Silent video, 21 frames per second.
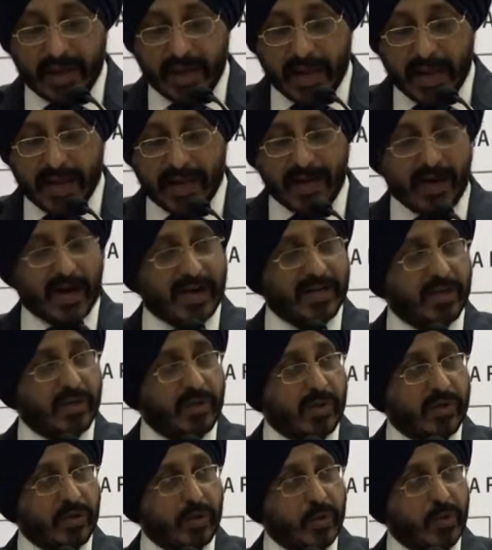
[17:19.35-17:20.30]
and
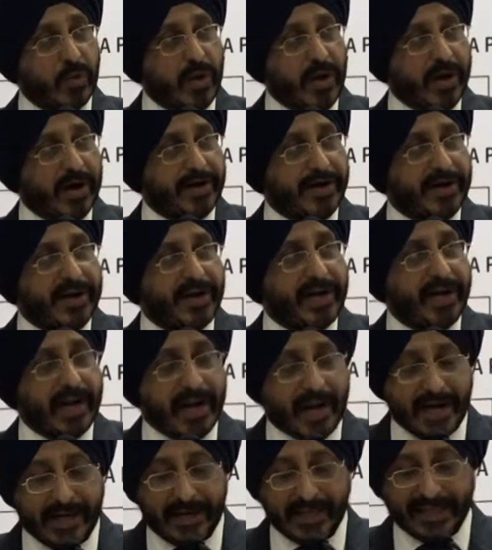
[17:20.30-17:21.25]
our
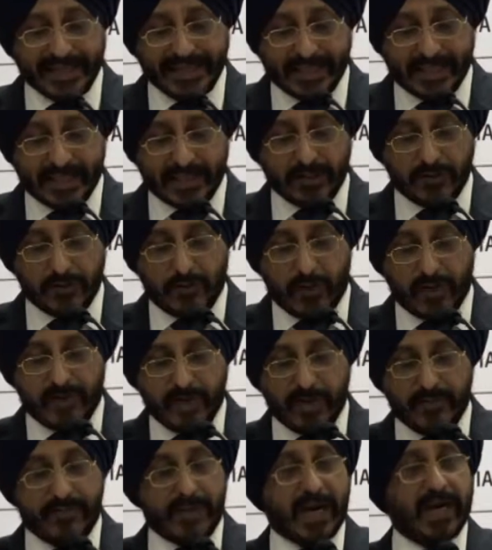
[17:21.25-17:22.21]
286
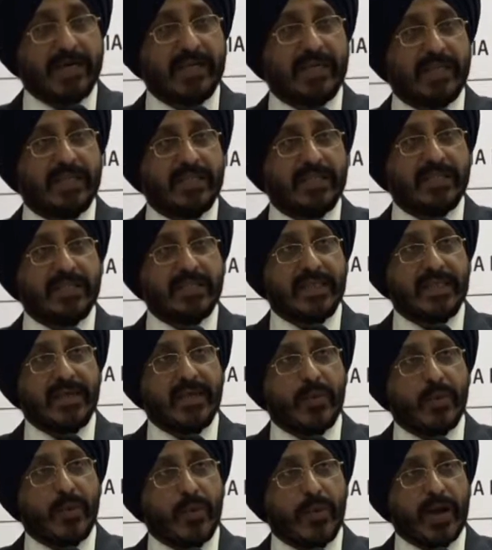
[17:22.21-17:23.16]
foreign partners
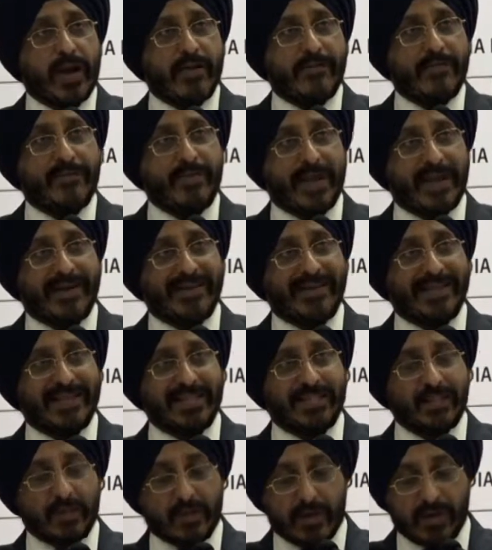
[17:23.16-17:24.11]
who have made
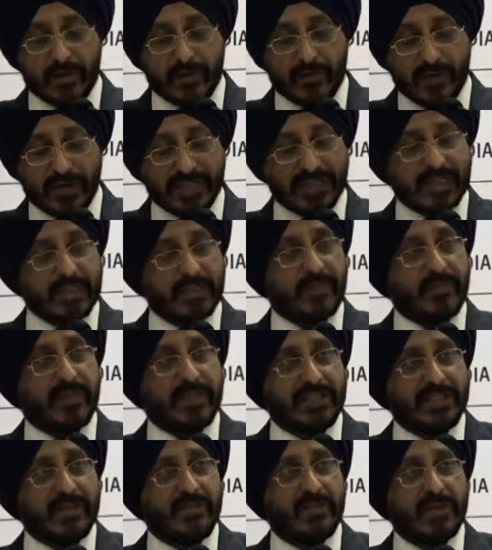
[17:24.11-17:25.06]
this conference
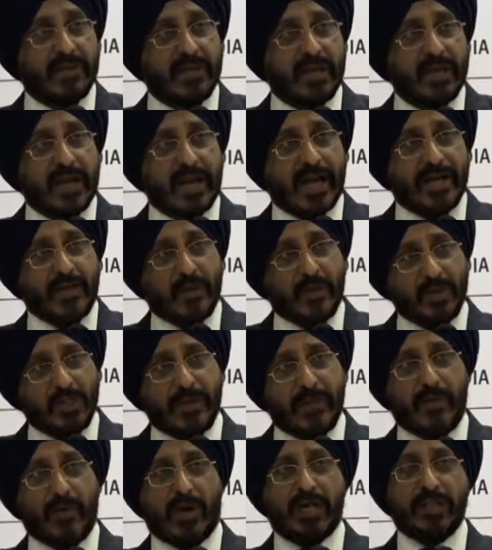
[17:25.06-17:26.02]
possible. A huge
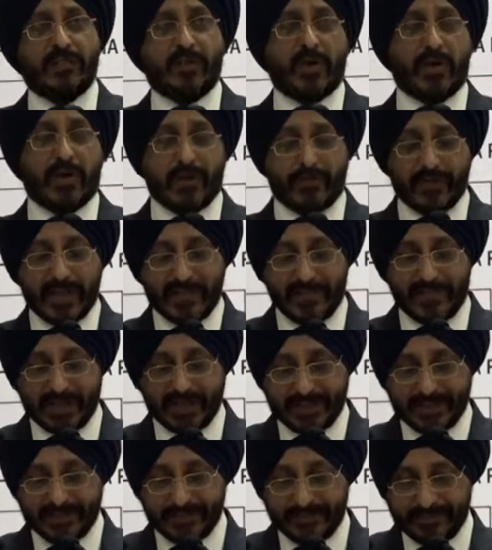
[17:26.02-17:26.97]
applause for all of them,
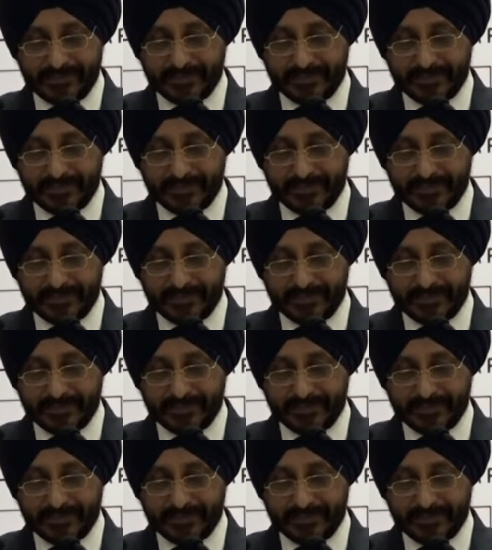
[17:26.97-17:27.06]
please.